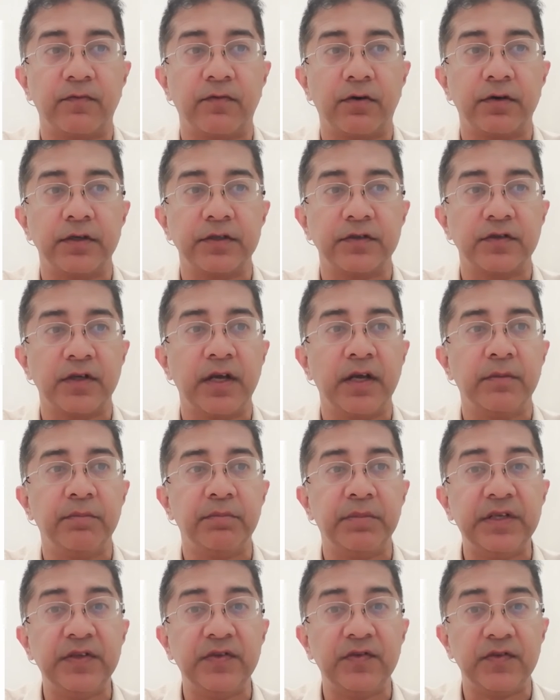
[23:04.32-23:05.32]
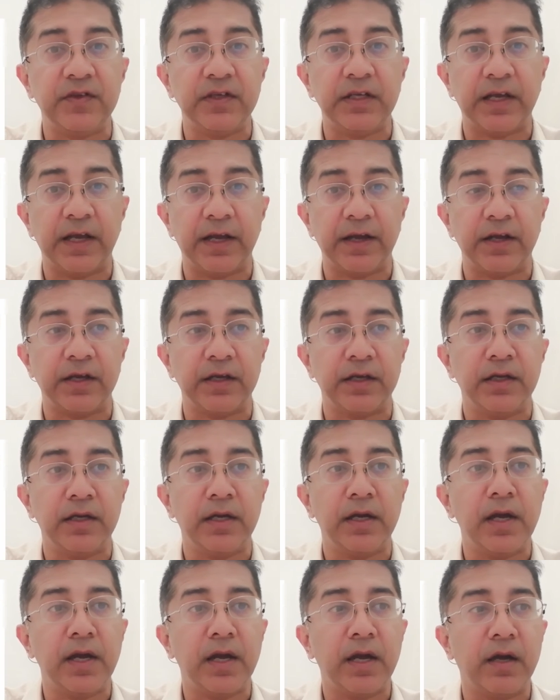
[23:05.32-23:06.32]
forest, PCA,
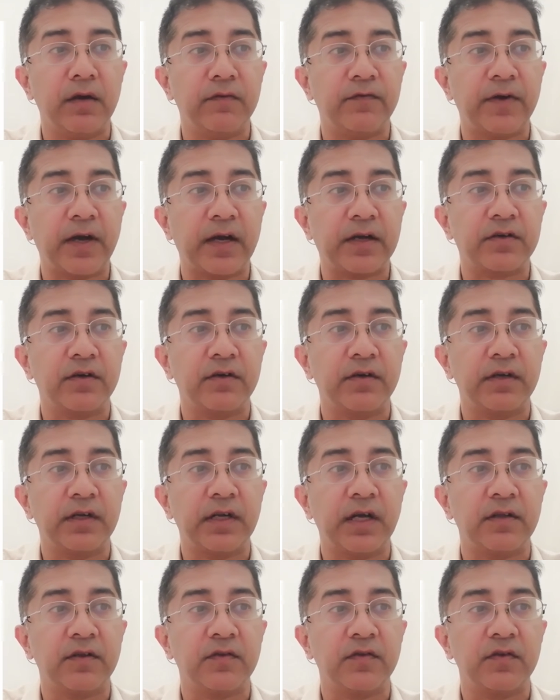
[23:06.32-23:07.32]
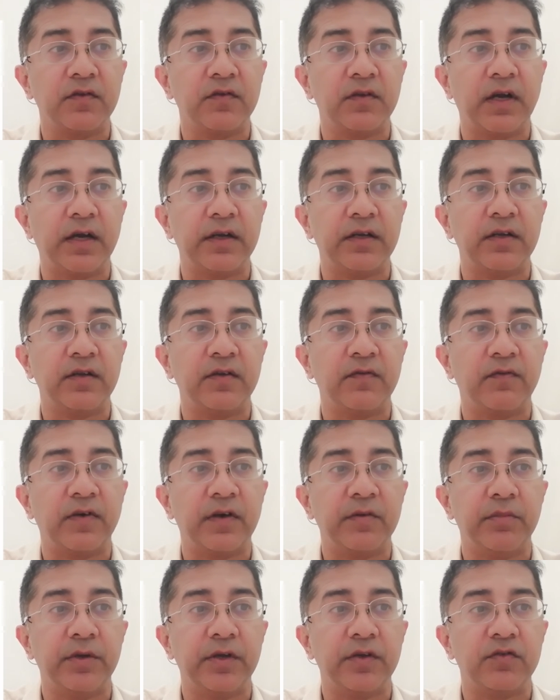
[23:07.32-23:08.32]
factor analysis,
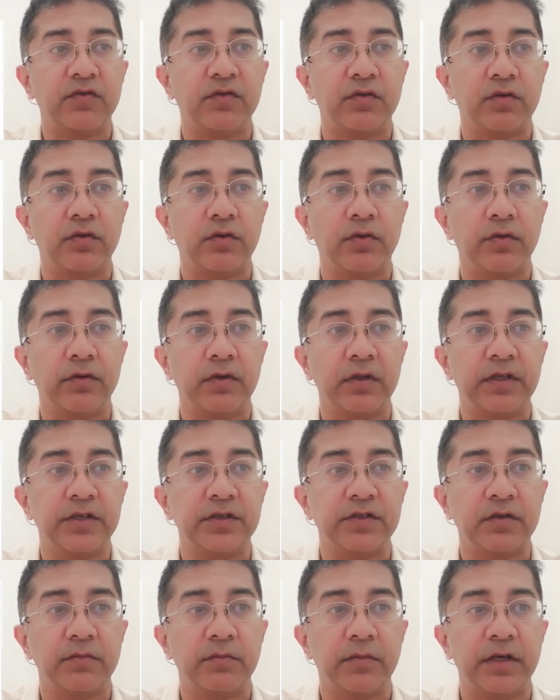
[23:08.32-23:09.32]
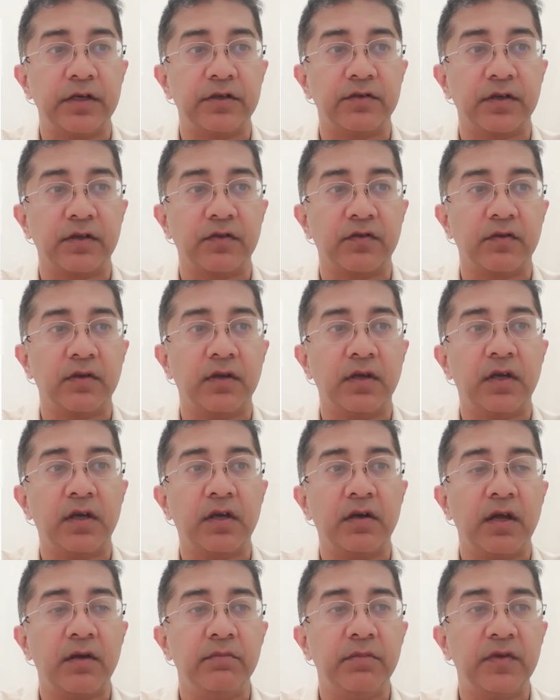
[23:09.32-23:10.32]
identified based on correlation matrix,
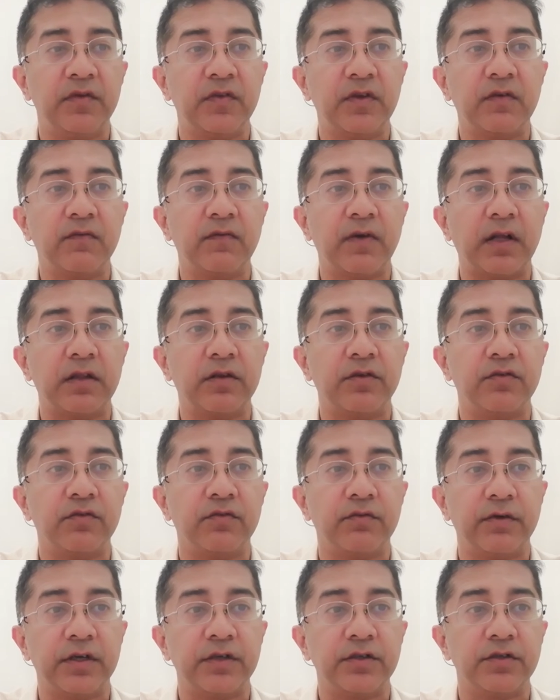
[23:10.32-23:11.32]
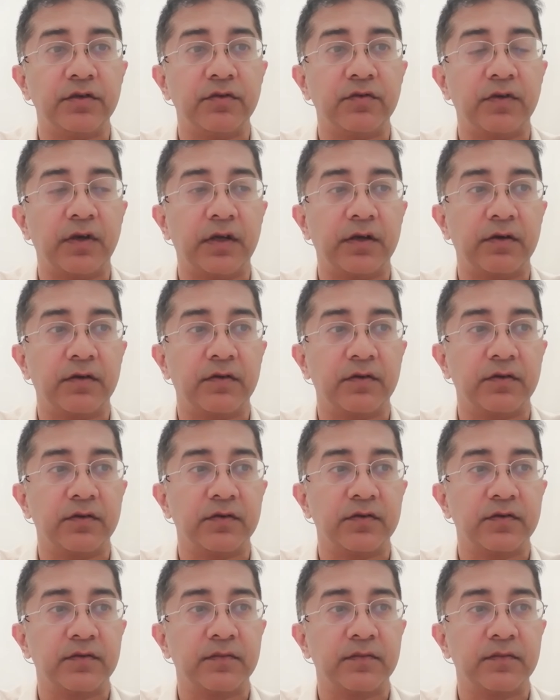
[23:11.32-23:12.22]
missing values ratios, and others.